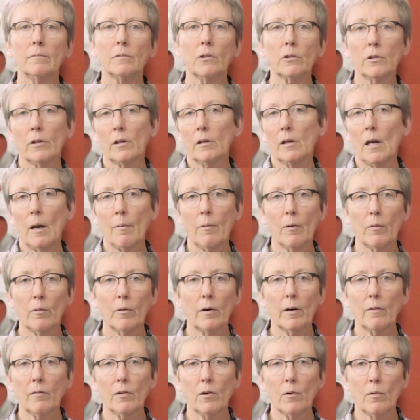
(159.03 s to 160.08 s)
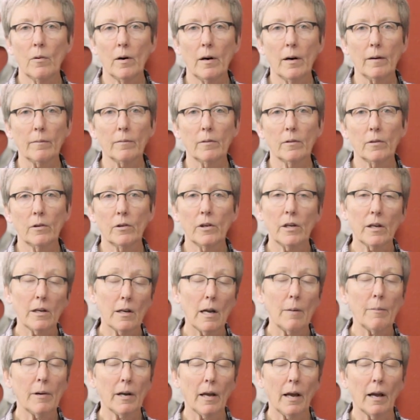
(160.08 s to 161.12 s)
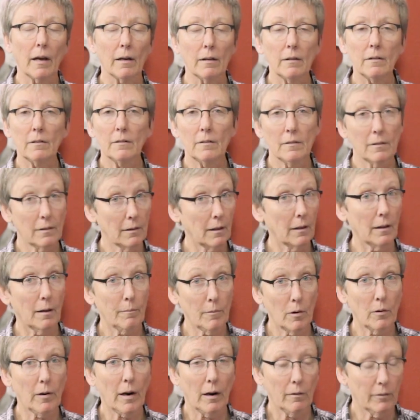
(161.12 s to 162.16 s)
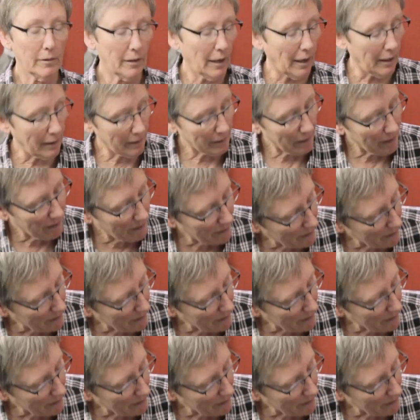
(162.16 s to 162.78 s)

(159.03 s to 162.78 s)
Or you can name it whatever you want. Or you can name it Gail. I'm okay with that.